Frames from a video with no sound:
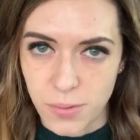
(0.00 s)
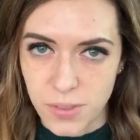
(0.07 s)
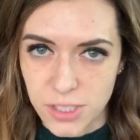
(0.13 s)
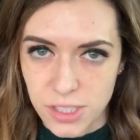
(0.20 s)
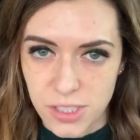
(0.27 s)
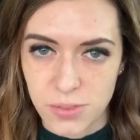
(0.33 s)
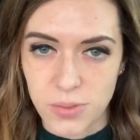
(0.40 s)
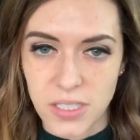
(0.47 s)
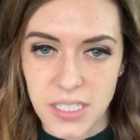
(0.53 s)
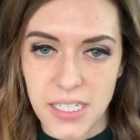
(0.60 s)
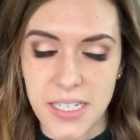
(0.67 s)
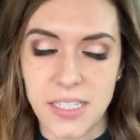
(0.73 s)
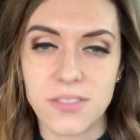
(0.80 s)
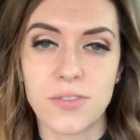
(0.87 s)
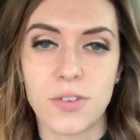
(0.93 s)
which is really
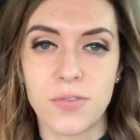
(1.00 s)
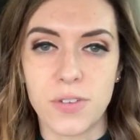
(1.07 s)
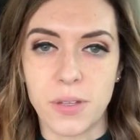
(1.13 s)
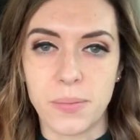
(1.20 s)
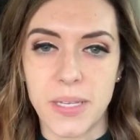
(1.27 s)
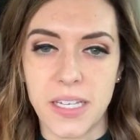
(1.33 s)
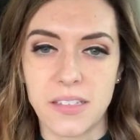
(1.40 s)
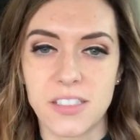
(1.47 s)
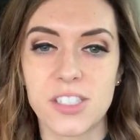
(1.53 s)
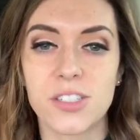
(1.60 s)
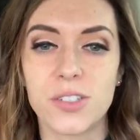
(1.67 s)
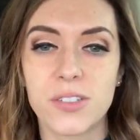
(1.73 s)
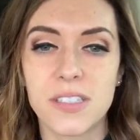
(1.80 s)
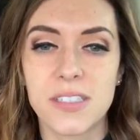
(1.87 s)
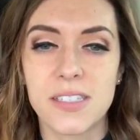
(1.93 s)
nice for filming and so
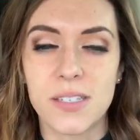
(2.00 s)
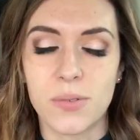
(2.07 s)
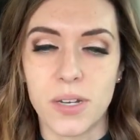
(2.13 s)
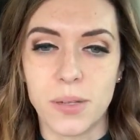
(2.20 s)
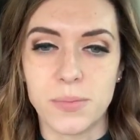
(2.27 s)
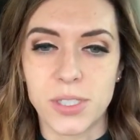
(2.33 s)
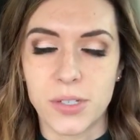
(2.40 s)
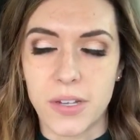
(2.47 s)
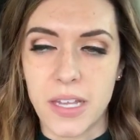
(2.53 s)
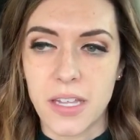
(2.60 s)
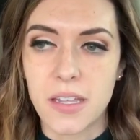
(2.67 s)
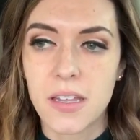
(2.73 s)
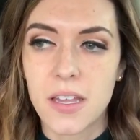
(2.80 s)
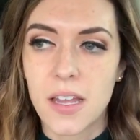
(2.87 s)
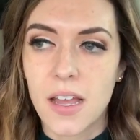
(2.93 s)
you can see what I'm
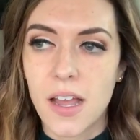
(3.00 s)
doing.